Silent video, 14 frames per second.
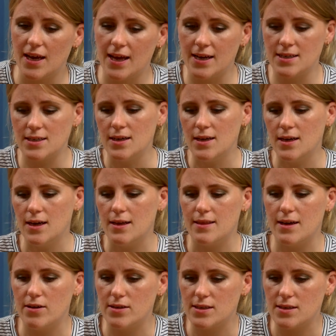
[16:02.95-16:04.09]
And
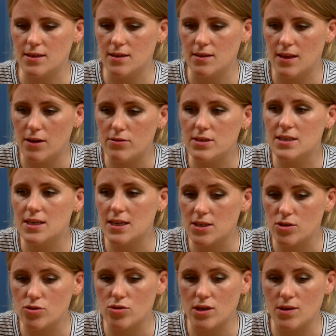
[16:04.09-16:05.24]
there is an
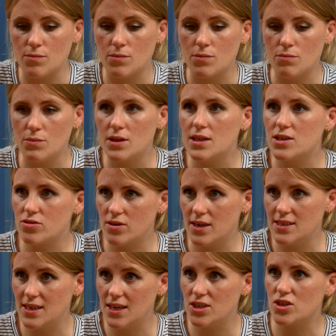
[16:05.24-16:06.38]
extreme
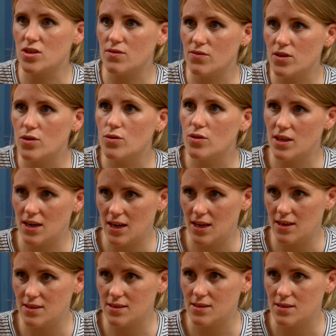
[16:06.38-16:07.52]
militarization of the north and
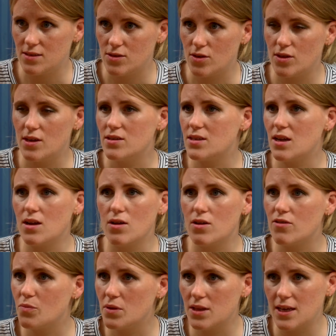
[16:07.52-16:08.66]
east. So there's a lot
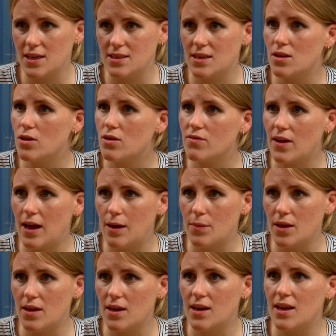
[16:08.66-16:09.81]
of police, a lot of
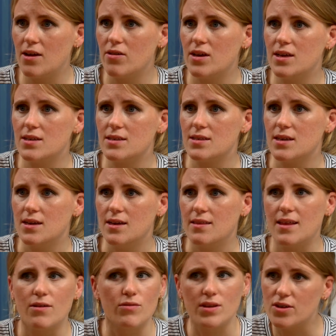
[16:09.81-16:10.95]
army in areas
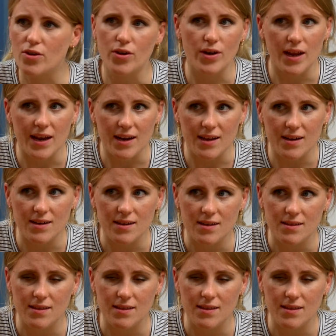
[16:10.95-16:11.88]
that really don't need it.